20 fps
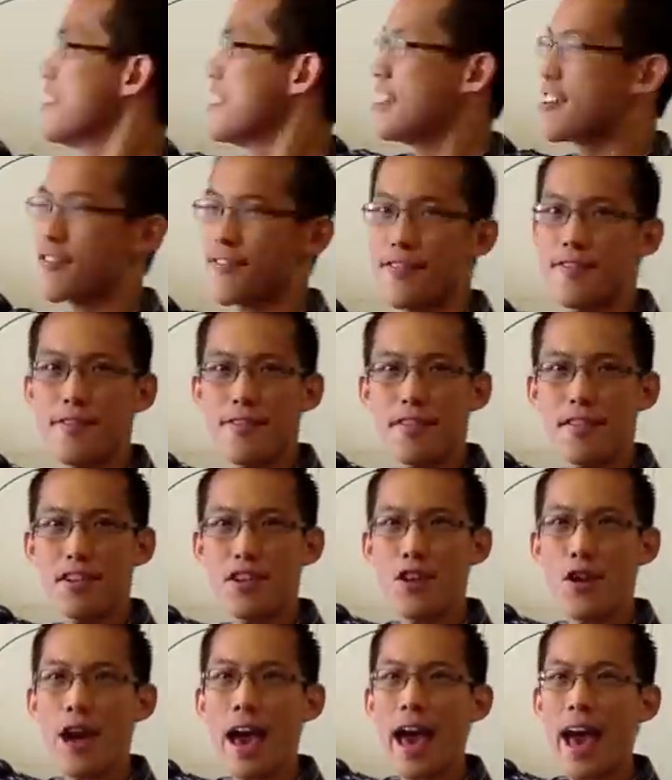If
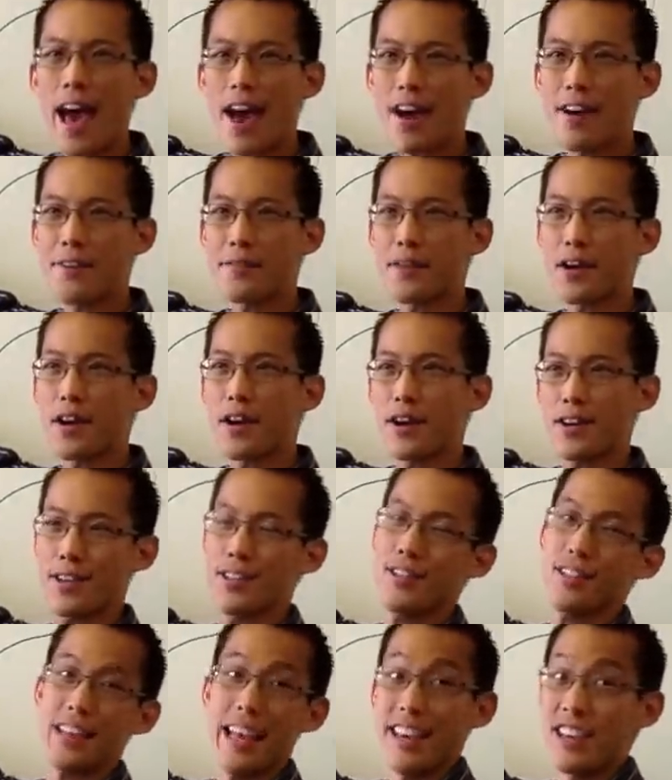you have a
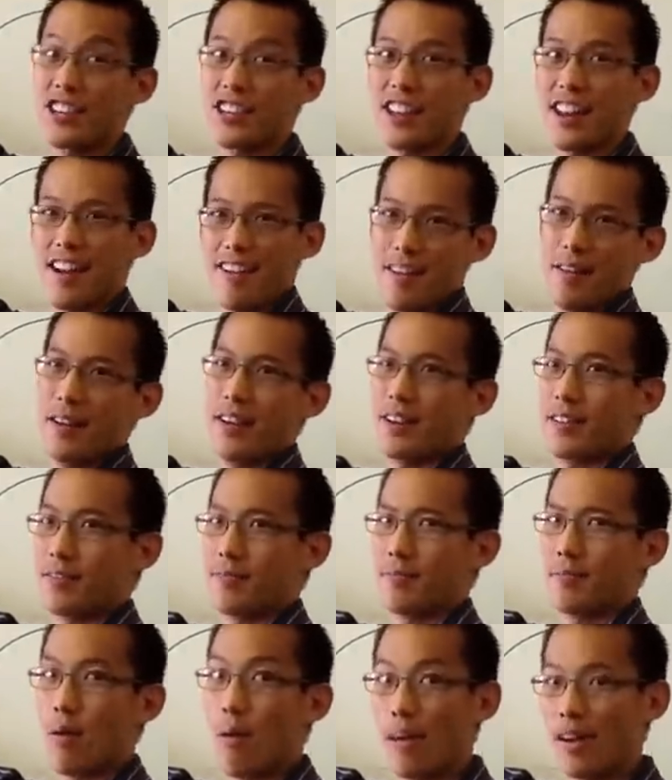stationary
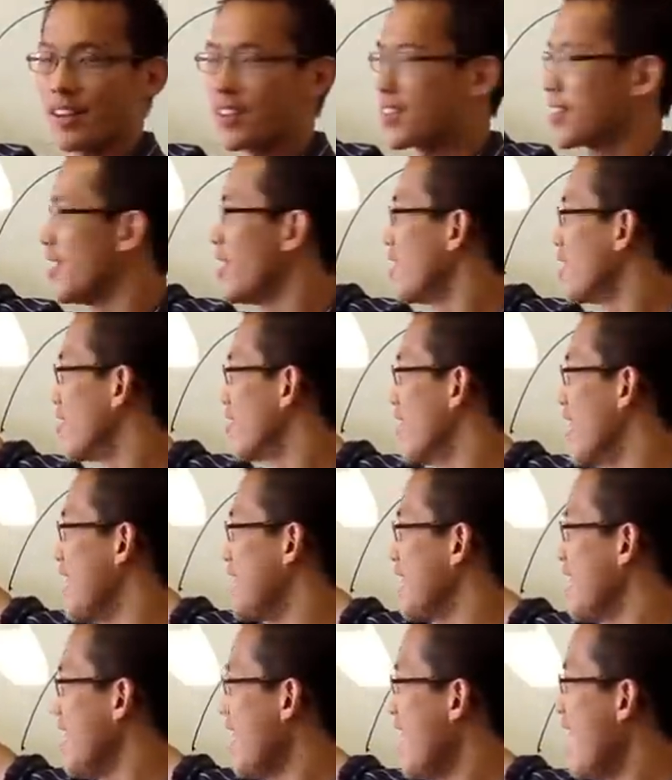point,
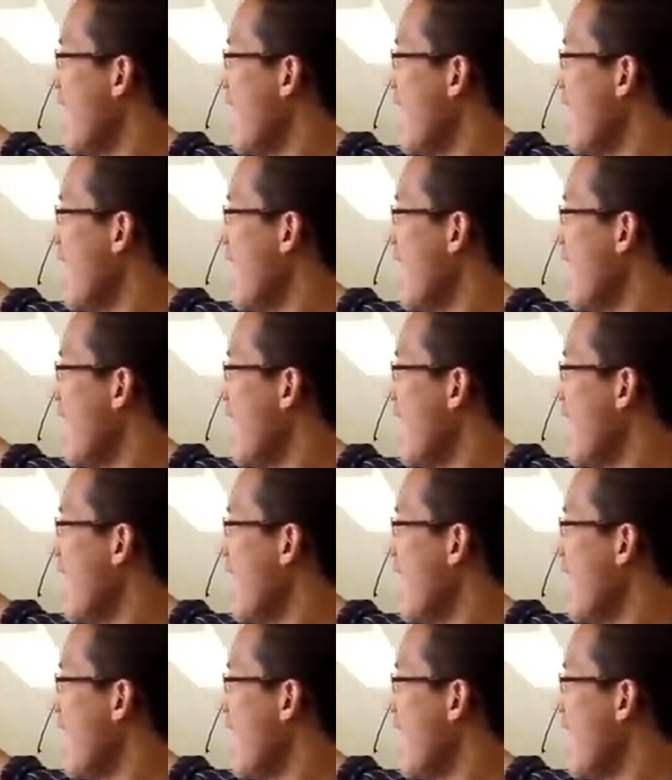right,